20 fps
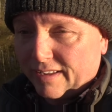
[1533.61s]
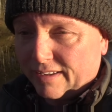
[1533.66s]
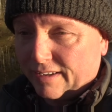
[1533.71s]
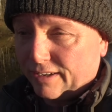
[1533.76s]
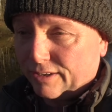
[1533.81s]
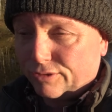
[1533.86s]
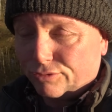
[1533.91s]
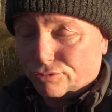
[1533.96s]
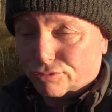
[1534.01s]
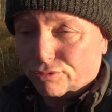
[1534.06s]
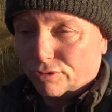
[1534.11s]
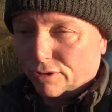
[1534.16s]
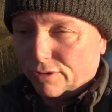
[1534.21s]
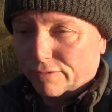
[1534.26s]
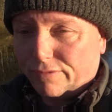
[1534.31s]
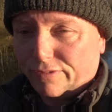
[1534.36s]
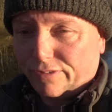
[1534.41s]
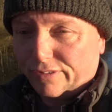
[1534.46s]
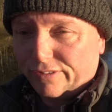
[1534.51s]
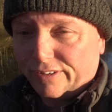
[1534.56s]
In
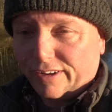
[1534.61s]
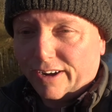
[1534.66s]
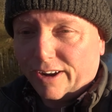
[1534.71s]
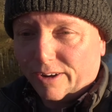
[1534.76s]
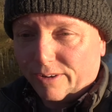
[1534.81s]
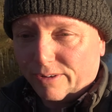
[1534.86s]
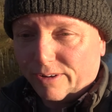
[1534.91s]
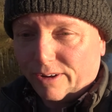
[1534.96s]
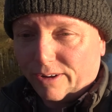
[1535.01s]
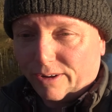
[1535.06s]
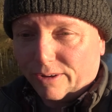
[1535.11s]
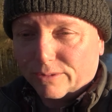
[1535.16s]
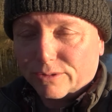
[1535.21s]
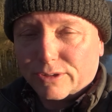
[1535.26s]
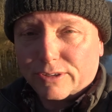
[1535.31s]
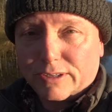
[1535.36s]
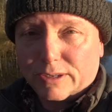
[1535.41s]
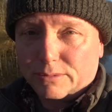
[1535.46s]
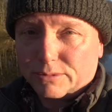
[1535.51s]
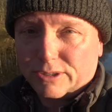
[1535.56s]
truth, you know, it was
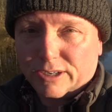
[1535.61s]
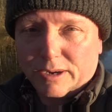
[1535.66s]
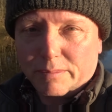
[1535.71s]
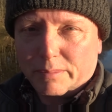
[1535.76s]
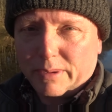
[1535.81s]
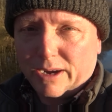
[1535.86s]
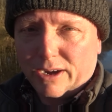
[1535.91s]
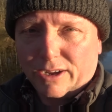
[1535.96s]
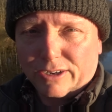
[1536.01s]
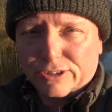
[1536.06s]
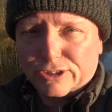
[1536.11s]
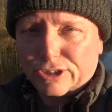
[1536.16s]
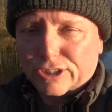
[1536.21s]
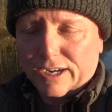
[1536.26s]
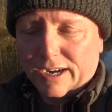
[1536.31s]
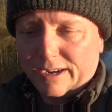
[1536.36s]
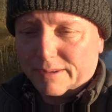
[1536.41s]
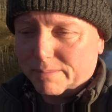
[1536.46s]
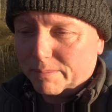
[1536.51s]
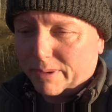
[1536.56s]
going to be like
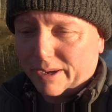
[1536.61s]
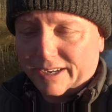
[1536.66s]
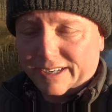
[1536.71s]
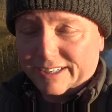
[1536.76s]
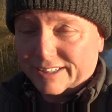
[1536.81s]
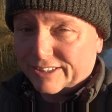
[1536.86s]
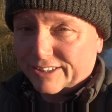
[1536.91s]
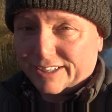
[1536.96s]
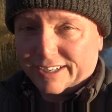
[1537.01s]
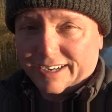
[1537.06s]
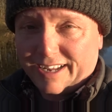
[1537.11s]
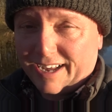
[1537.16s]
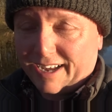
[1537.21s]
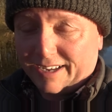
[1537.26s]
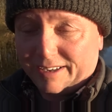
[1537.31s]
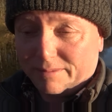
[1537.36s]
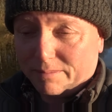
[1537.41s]
shelling peas, and it